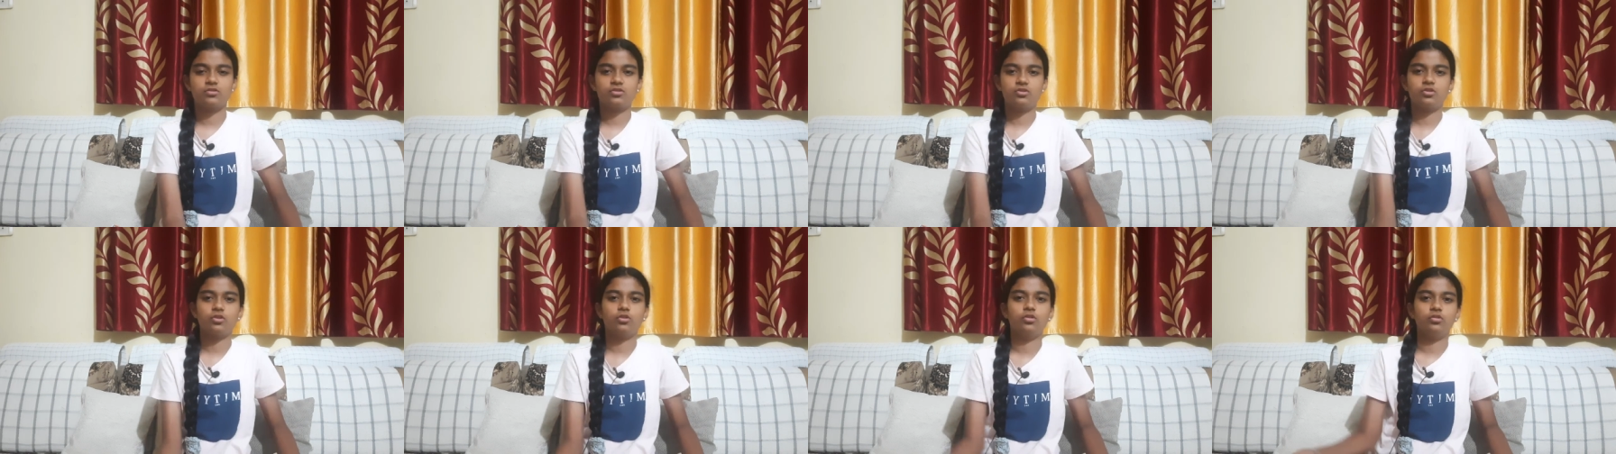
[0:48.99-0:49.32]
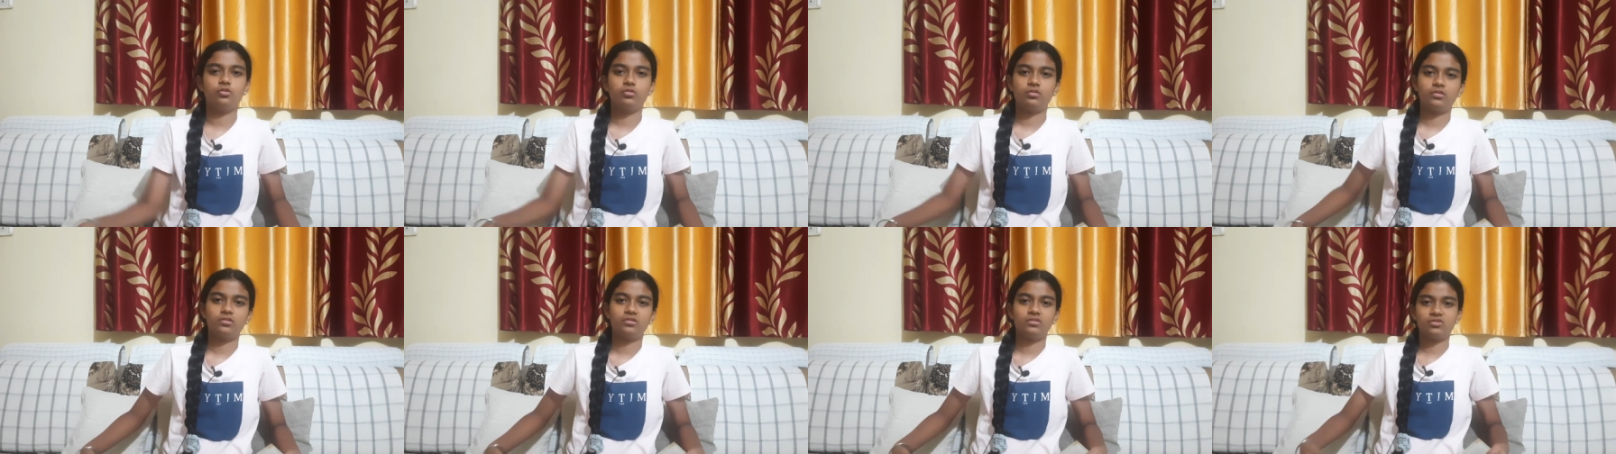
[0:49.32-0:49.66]

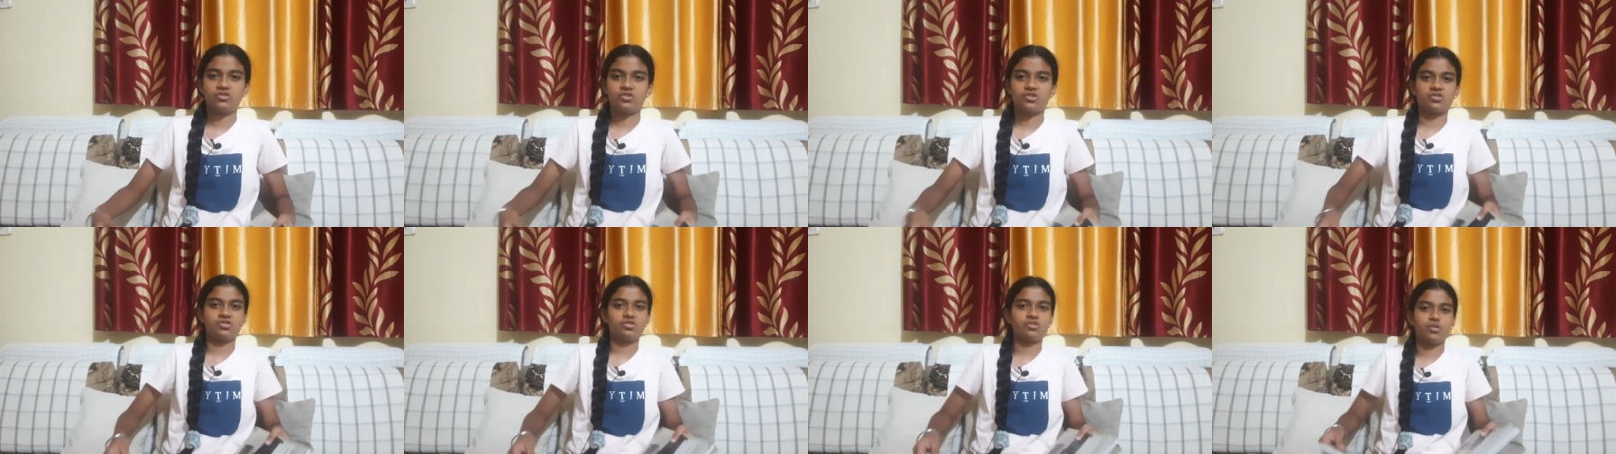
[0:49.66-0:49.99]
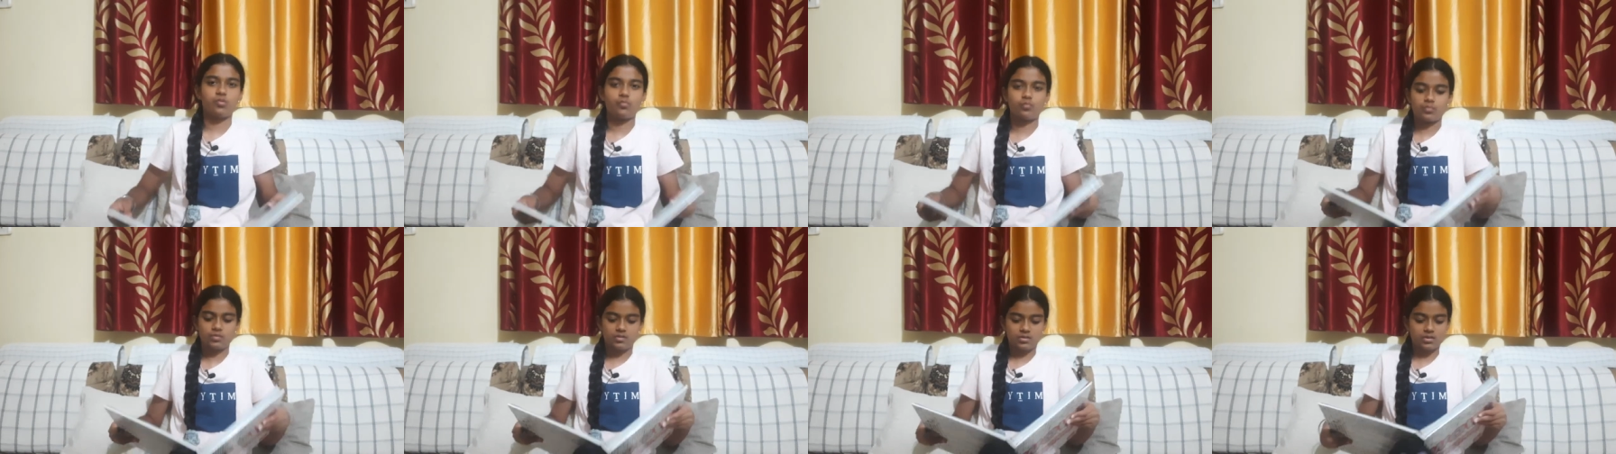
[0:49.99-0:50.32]
So just
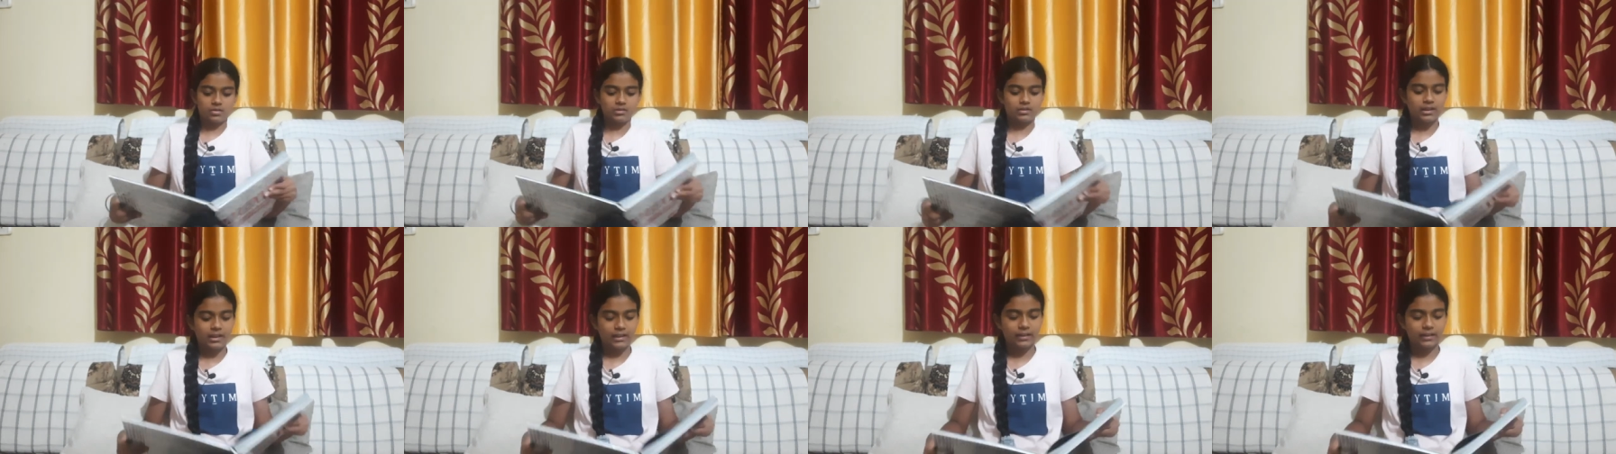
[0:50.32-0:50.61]
don't